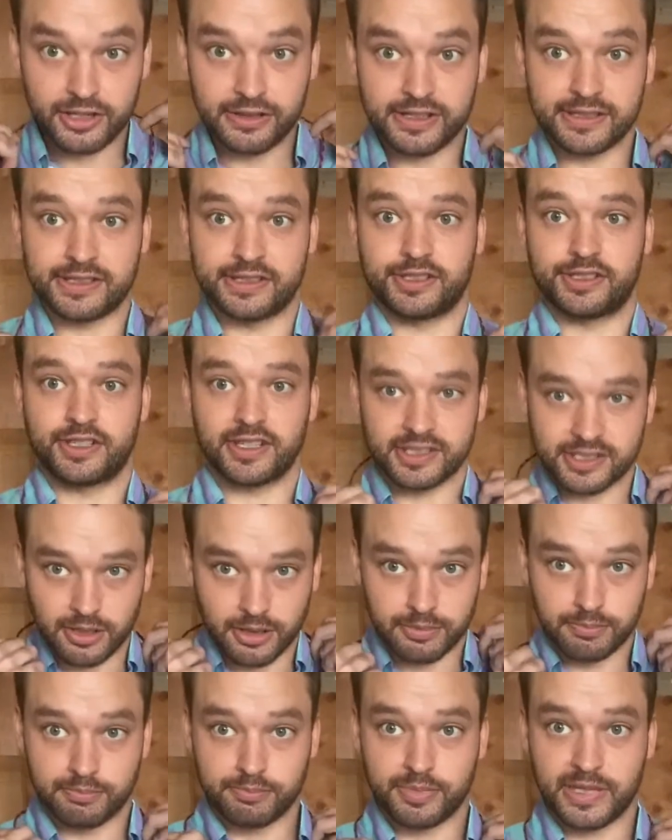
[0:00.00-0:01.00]
This is just a
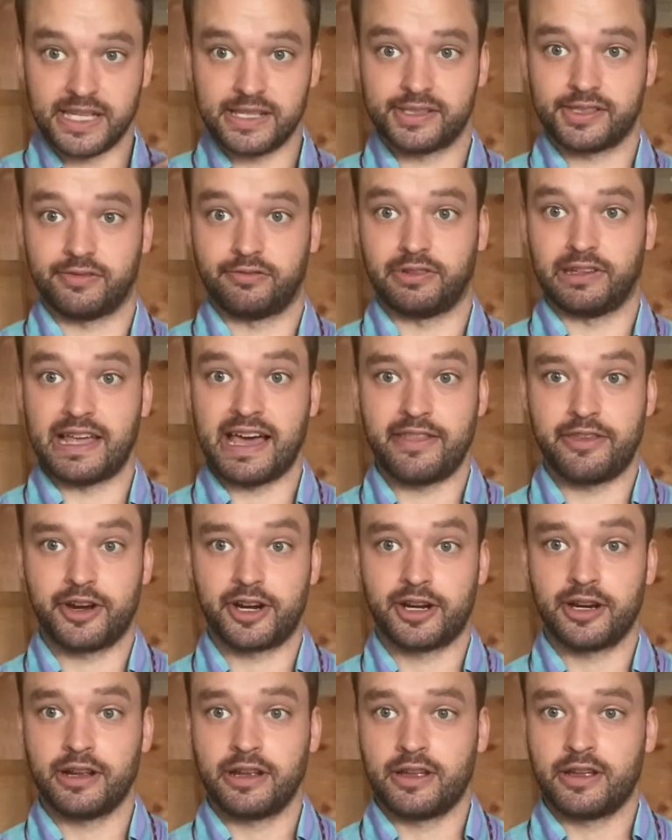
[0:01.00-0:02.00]
piece of
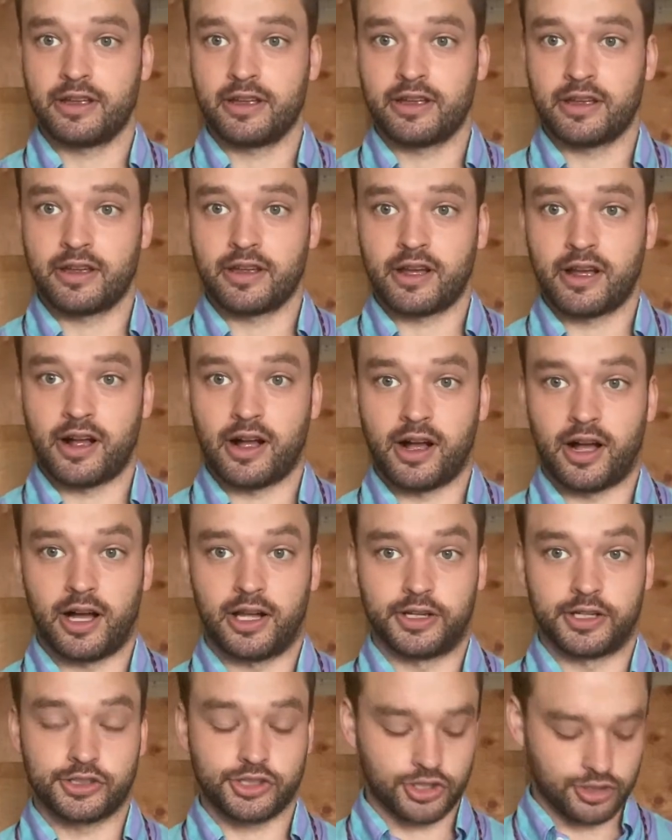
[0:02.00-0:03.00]
leather on
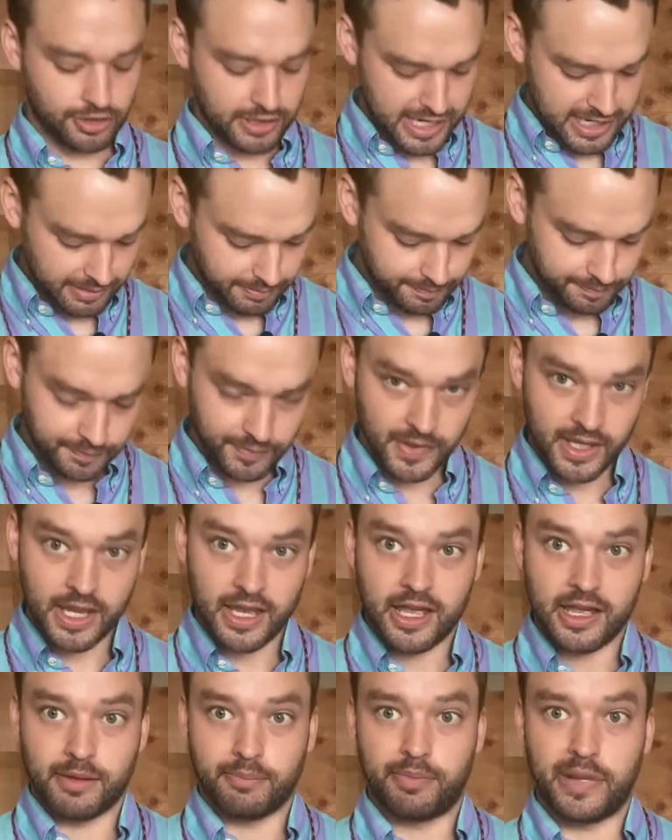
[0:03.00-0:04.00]
a string.
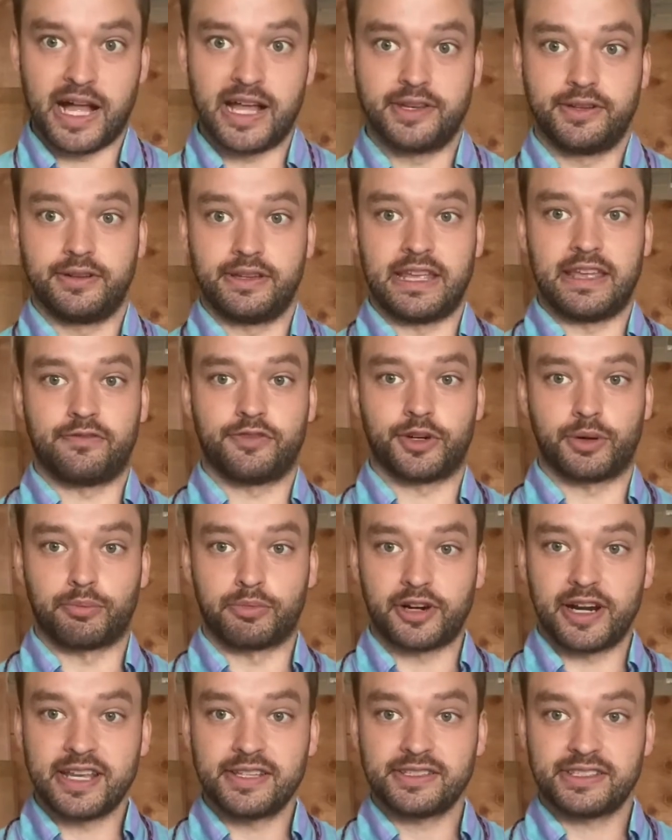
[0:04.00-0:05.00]
But if you're
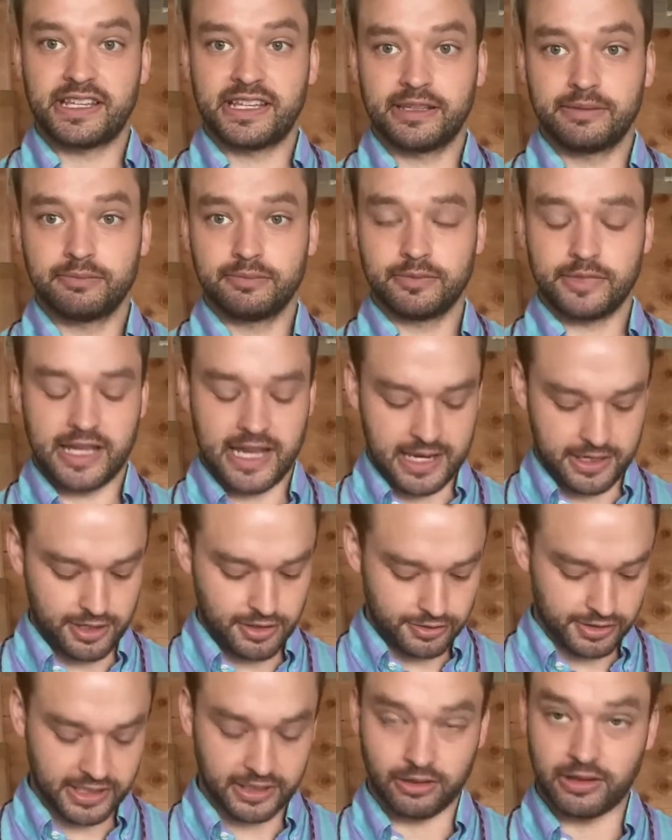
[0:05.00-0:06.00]
bracing and
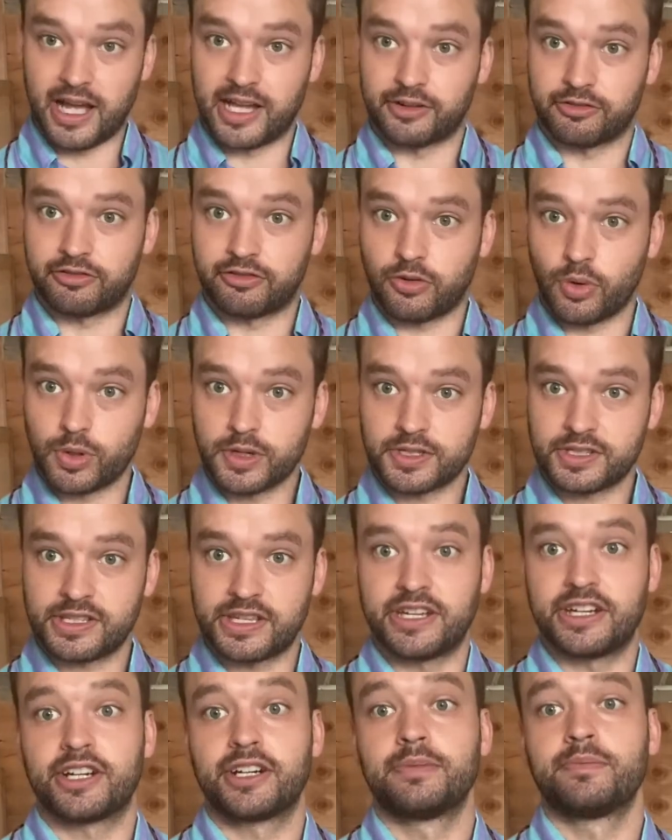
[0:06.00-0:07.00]
using a lot of force
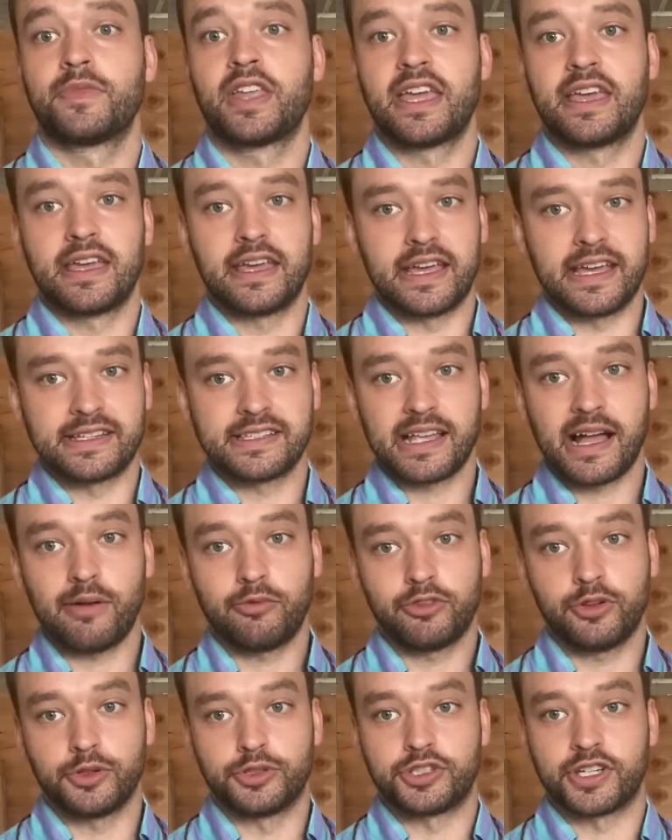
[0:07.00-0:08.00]
here, it's
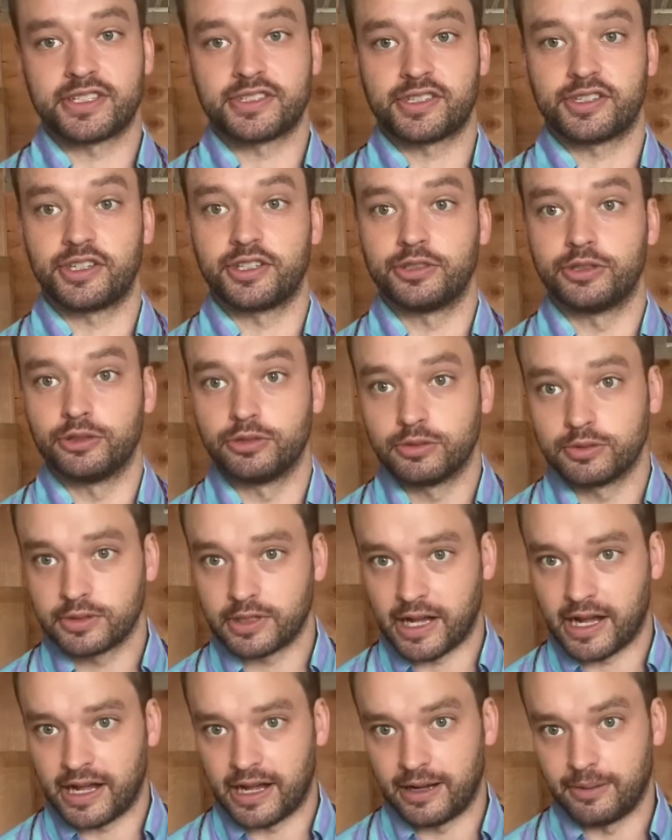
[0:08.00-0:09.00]
helpful just to
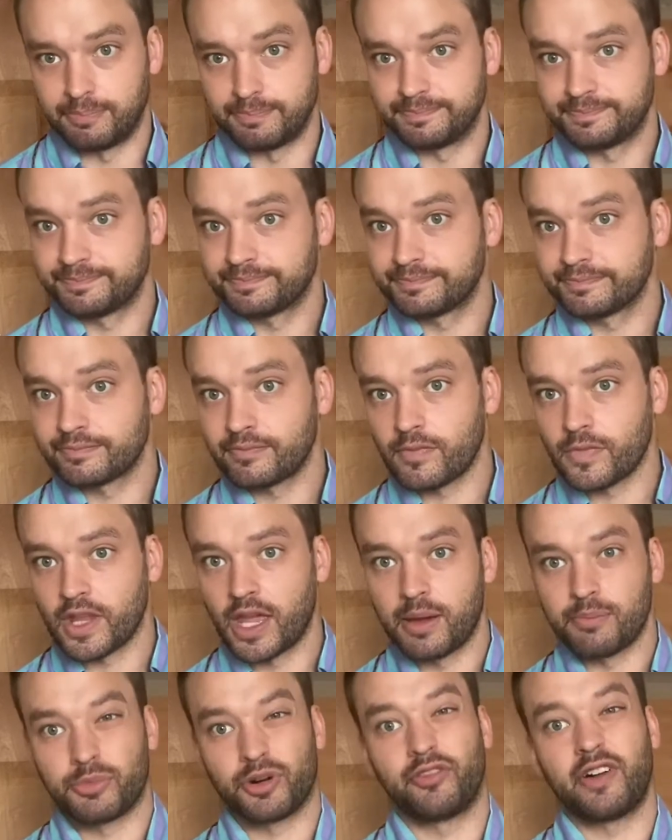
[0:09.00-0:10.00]

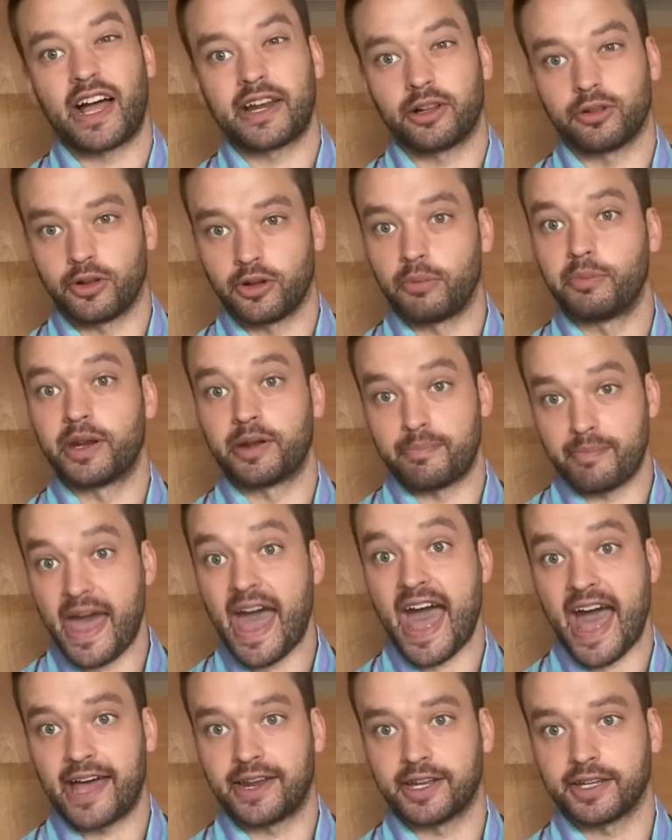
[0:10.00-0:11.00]
provide a little bit of
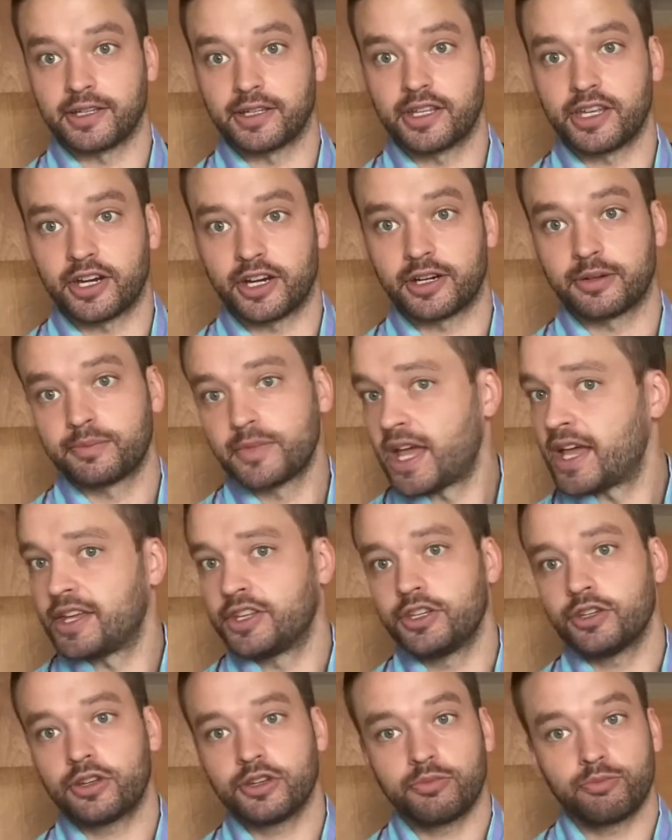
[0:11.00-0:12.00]
padding here.
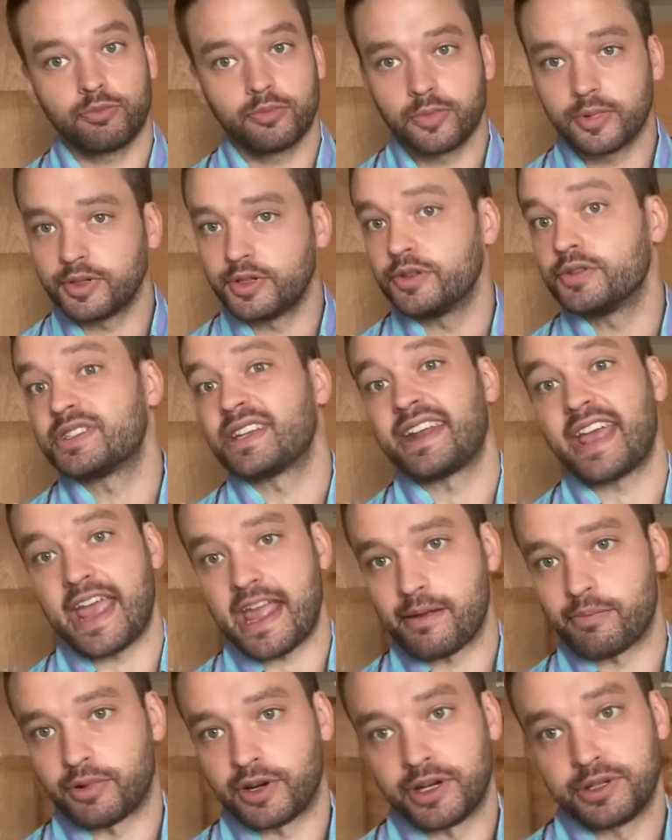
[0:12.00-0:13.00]
You could use an
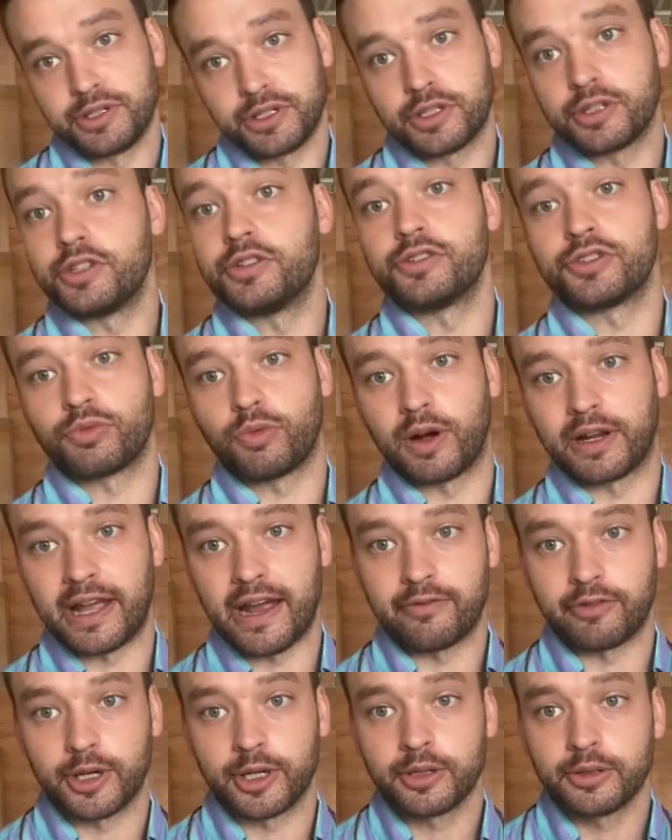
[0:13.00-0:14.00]
apron, you could use
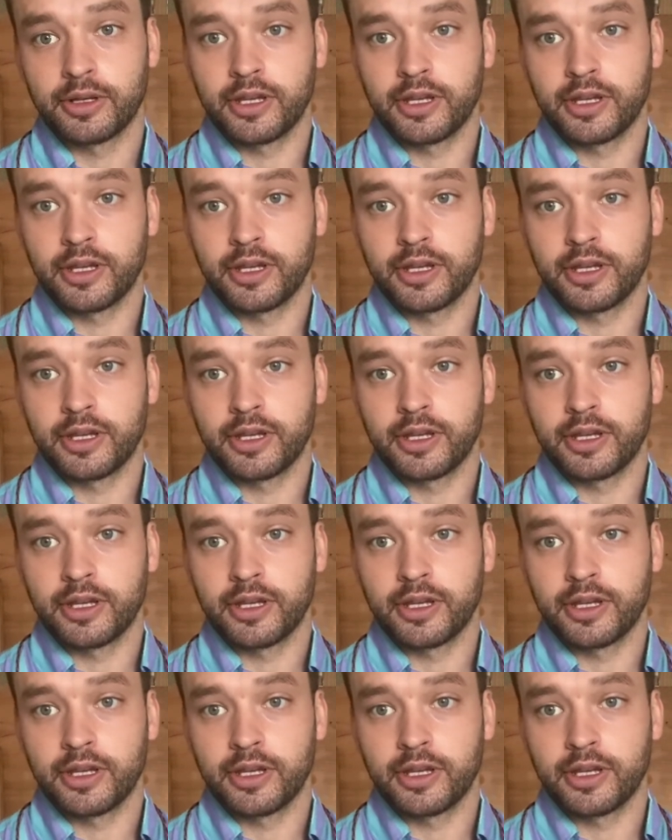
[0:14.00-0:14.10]
whatever.